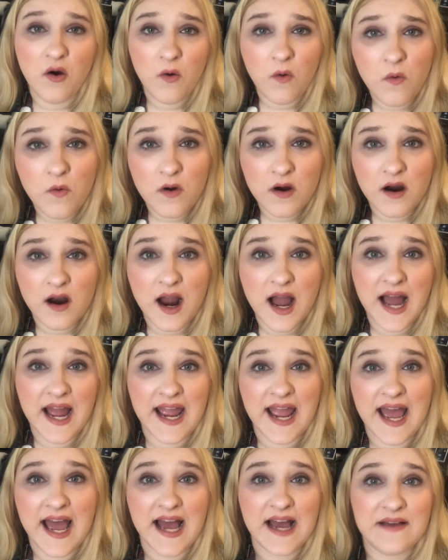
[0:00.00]
Or I
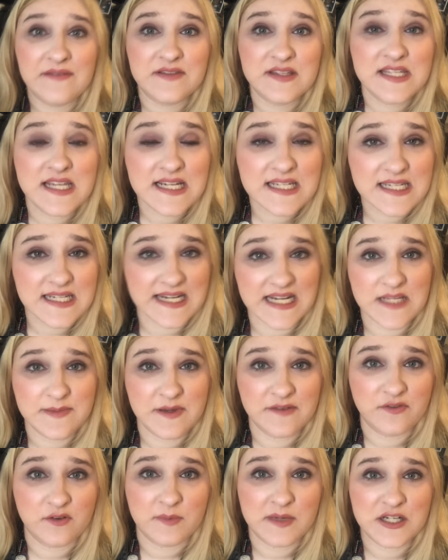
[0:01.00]
have 60 days
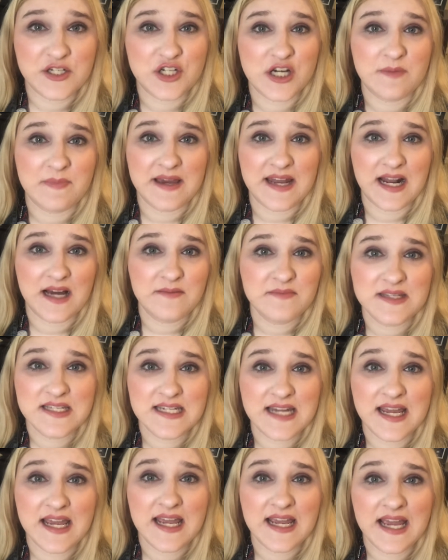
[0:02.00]
before my trip and I'm
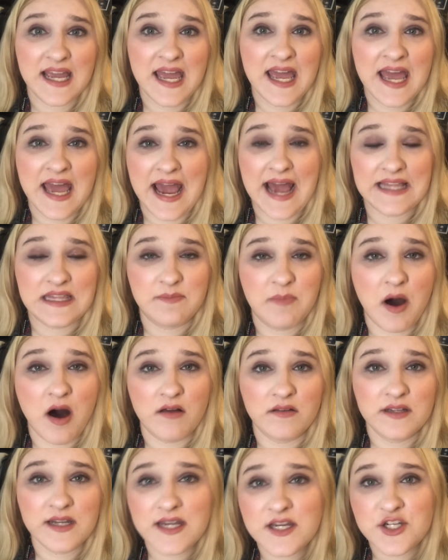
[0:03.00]
staying at the
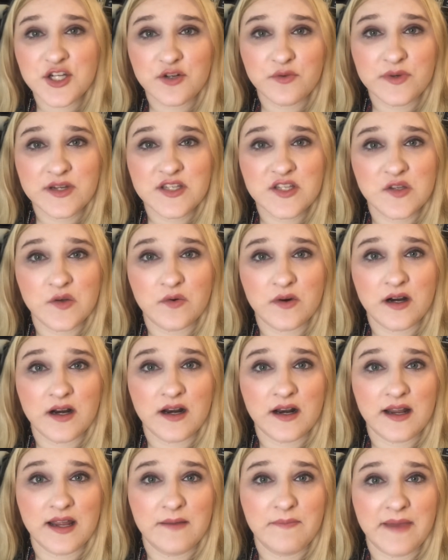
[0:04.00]
Polynesian
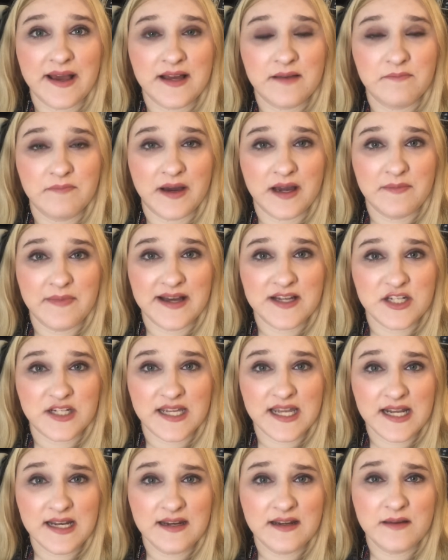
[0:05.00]
Resort by Magic
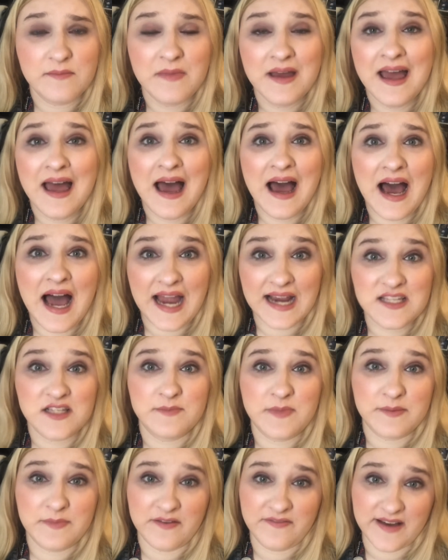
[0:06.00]
Kingdom, I can start
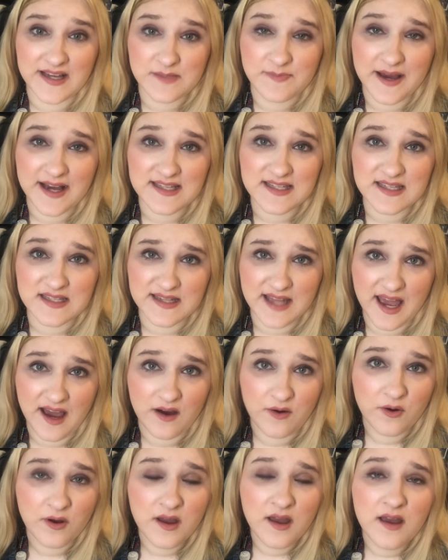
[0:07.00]
making my fast passes
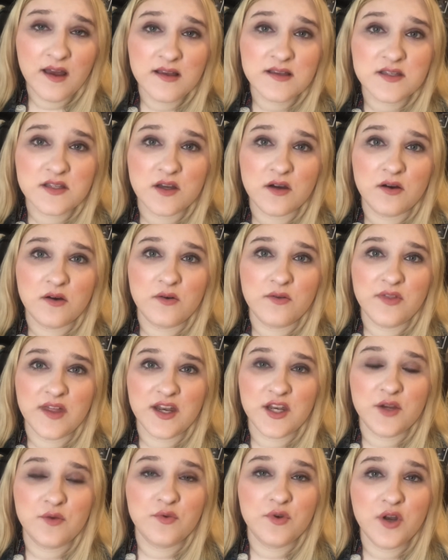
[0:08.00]
now. So
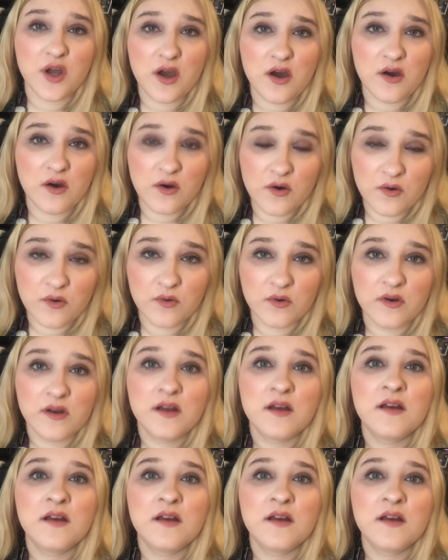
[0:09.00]
then you know